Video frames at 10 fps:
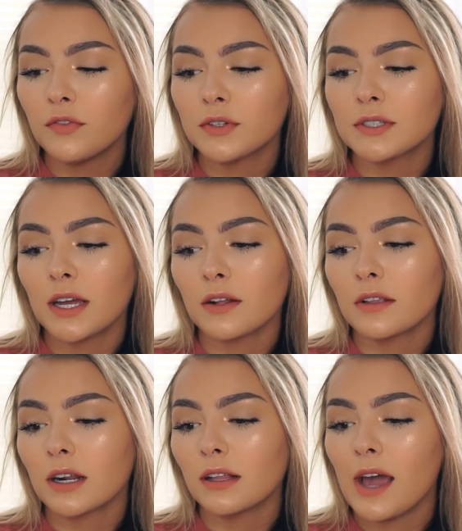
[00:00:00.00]
It feels lighter
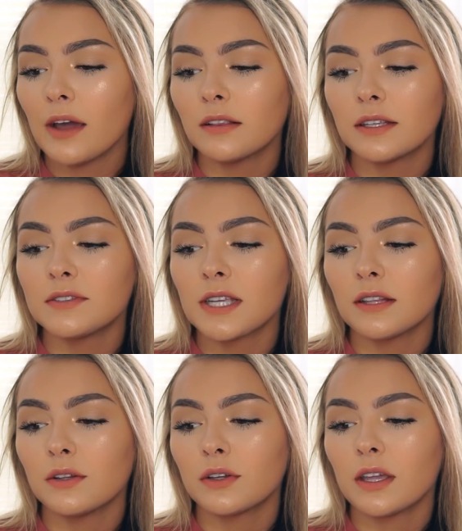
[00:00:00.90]
than a cloud and leaves
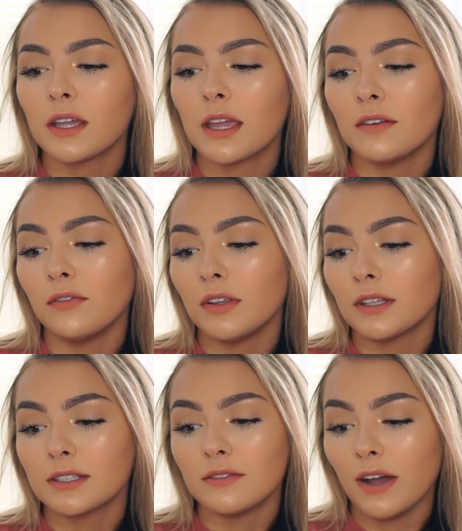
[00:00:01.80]
skin looking and
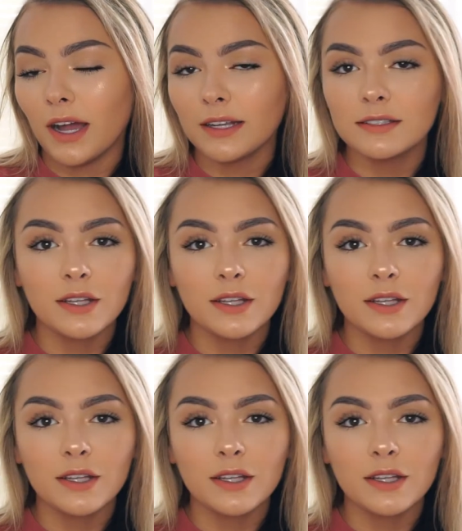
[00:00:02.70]
feeling divine.